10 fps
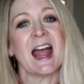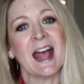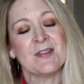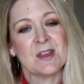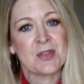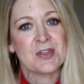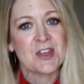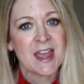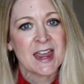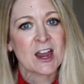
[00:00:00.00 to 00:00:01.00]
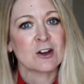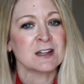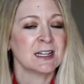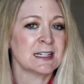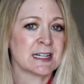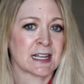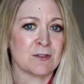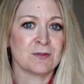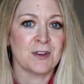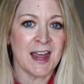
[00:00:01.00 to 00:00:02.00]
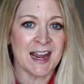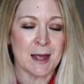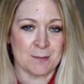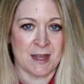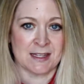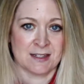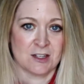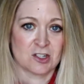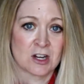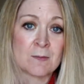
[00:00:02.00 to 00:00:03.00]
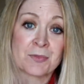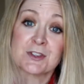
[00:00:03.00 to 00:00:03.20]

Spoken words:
and that they are needed to convey a message.